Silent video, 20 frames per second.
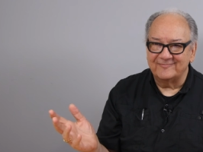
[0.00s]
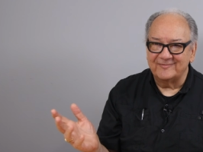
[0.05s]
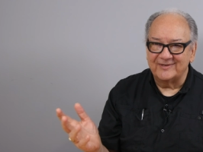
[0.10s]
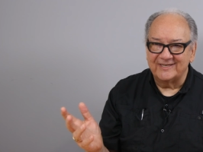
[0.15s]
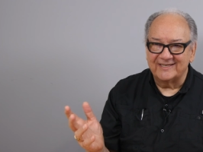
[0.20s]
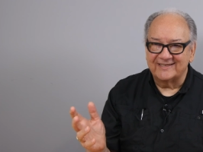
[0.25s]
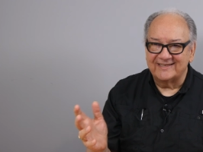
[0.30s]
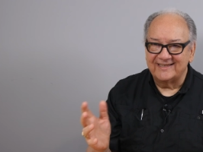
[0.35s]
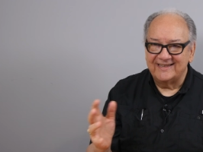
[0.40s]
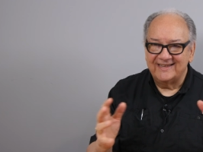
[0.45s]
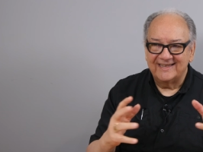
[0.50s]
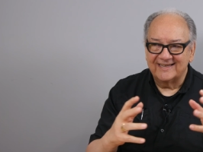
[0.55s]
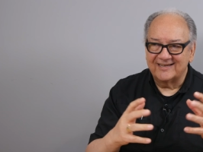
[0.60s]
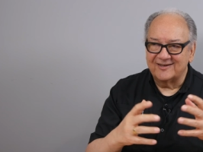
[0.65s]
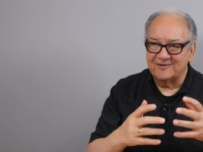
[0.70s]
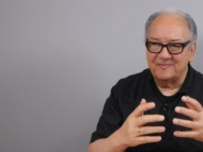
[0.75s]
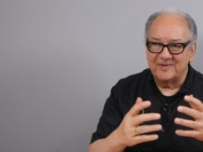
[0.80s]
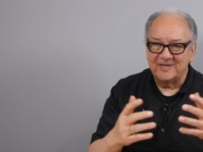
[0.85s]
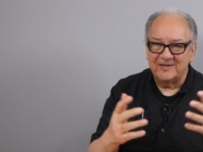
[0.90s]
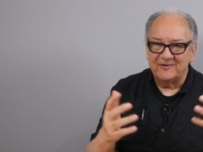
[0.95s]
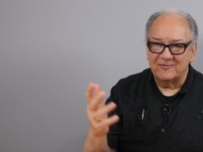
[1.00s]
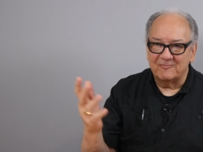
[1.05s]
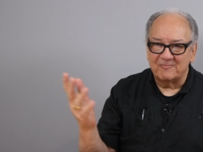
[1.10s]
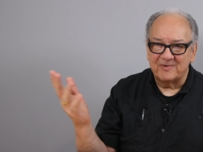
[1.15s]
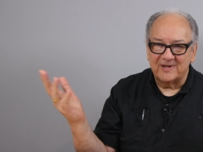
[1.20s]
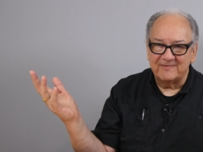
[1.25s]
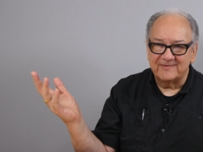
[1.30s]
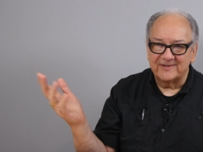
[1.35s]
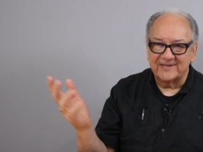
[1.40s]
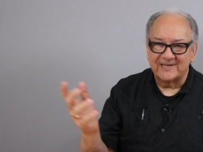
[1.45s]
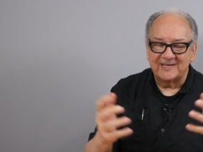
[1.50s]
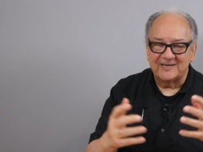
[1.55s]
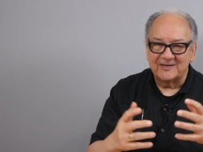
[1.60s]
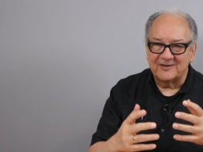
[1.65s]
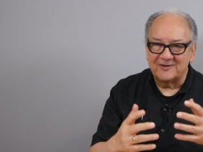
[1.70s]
I'm just, it could be Republican,